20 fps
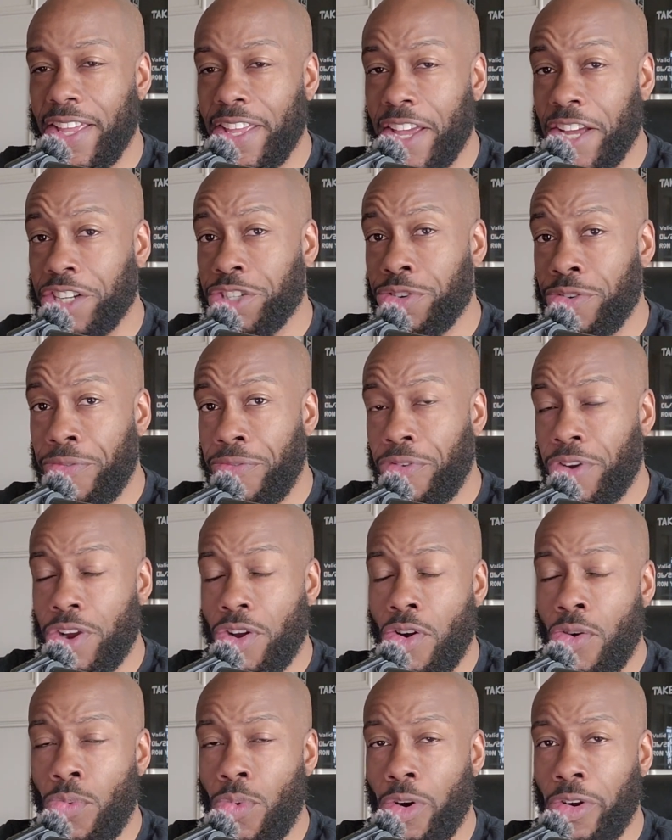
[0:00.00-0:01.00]
Get your free
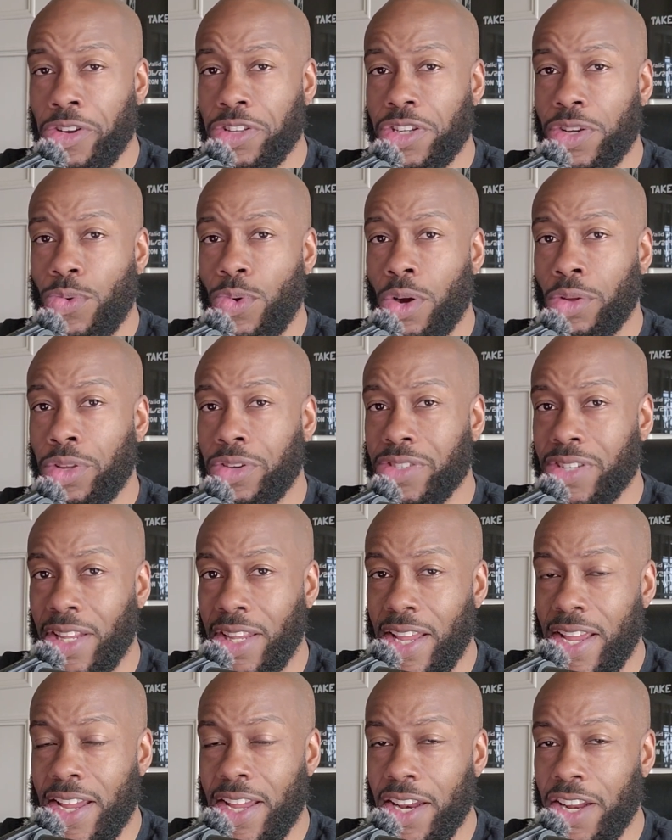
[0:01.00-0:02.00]
home warranty quote. There's a
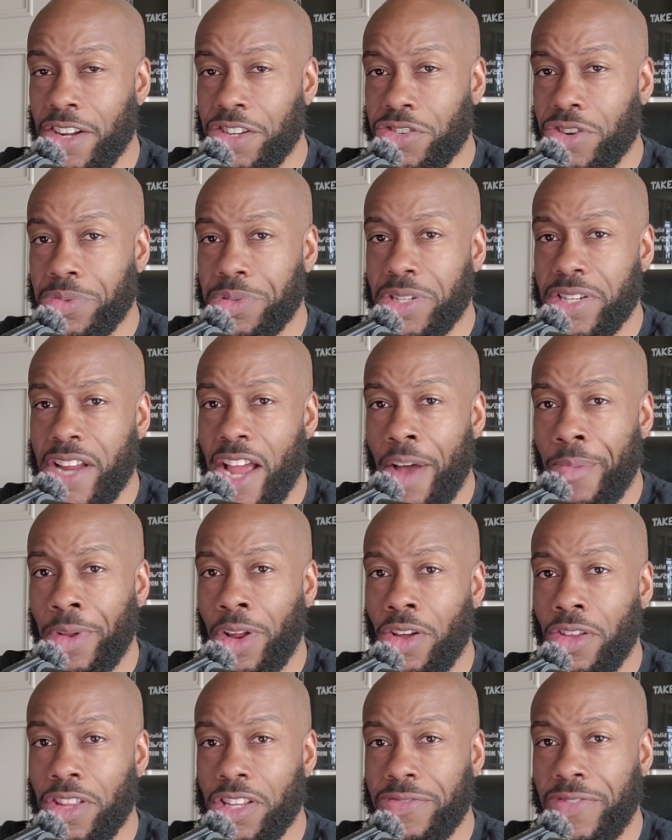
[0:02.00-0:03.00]
link in the description down
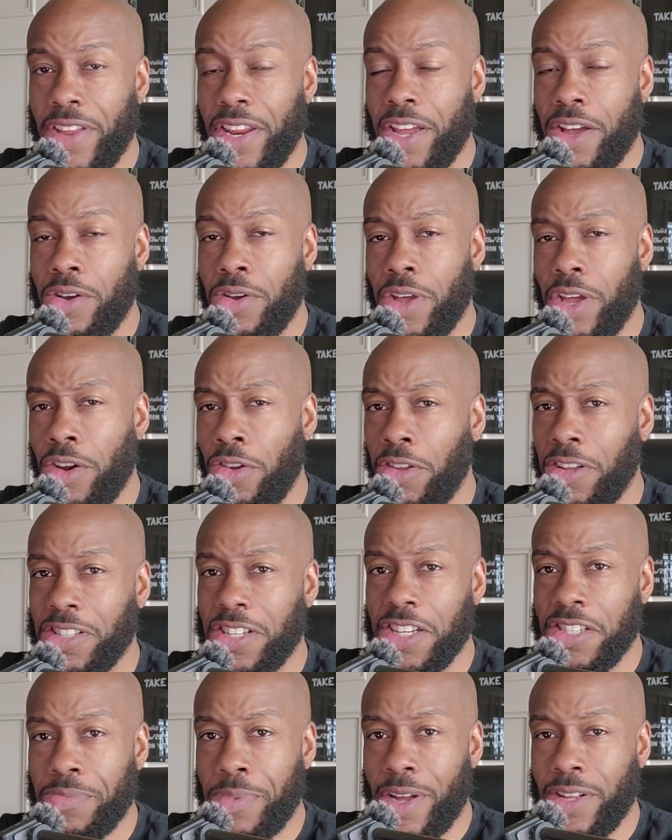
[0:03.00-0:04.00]
below this video. It only
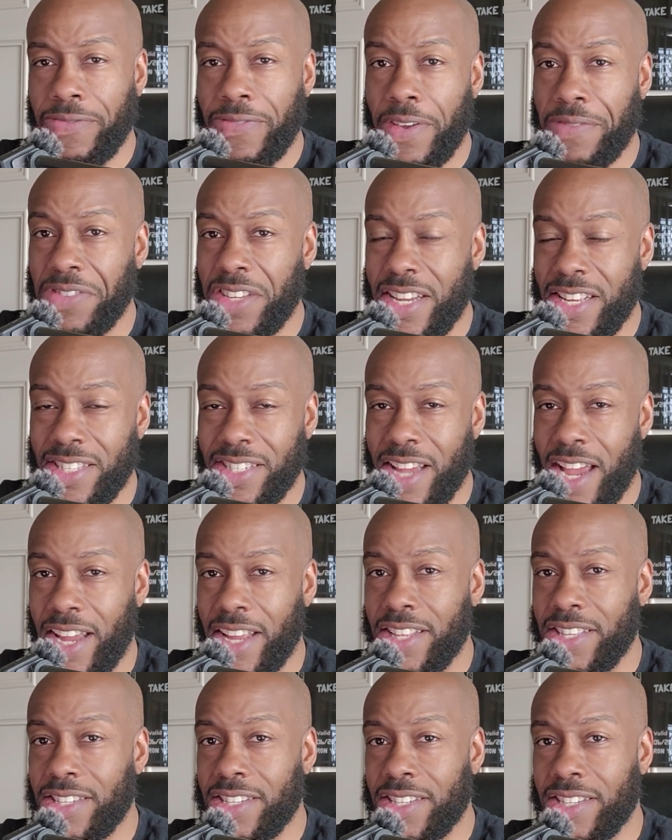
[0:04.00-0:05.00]
takes about 15
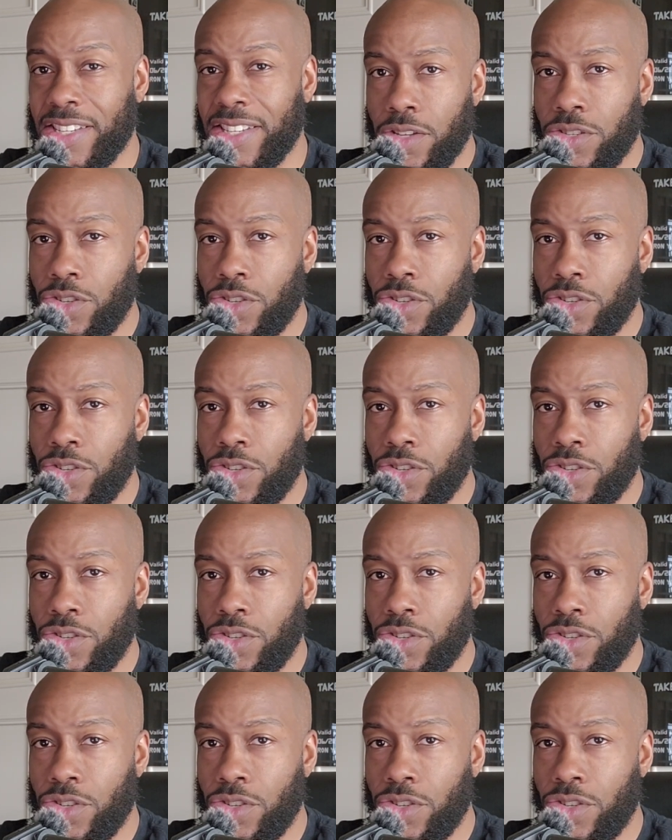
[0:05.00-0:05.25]
seconds.